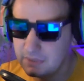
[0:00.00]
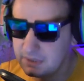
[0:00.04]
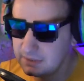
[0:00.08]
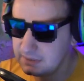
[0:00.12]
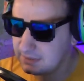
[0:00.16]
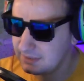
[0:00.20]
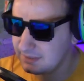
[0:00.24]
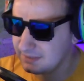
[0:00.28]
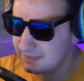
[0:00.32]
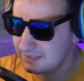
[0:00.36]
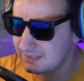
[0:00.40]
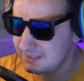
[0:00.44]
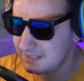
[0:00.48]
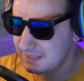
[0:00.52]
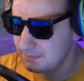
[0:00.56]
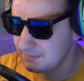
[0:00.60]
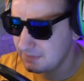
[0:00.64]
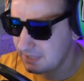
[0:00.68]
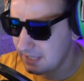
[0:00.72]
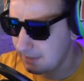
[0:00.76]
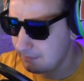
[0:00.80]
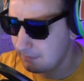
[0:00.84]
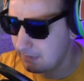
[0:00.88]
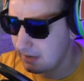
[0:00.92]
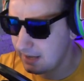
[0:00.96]
But at the same
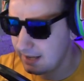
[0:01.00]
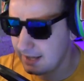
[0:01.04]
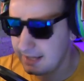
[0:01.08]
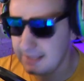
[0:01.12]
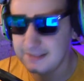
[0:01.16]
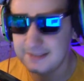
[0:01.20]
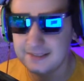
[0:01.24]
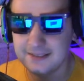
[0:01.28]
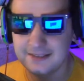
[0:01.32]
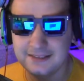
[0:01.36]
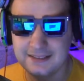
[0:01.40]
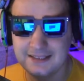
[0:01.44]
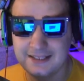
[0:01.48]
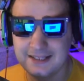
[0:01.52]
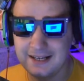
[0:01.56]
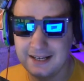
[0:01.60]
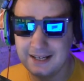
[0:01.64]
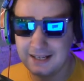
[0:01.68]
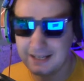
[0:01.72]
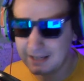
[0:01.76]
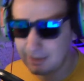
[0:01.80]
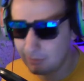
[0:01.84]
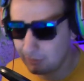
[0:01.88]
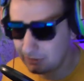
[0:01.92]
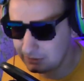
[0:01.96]
time, I had the
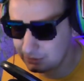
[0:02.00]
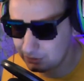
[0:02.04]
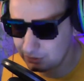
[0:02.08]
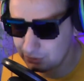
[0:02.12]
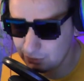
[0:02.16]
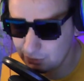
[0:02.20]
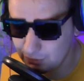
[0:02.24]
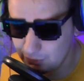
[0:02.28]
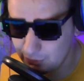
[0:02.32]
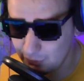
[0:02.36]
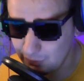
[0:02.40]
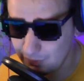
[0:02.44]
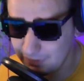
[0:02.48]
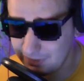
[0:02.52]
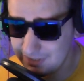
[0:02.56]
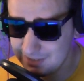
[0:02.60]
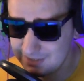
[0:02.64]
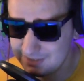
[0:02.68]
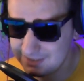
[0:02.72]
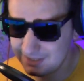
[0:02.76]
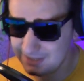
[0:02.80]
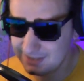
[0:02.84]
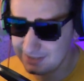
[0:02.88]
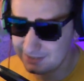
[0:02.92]
I wanted to do this,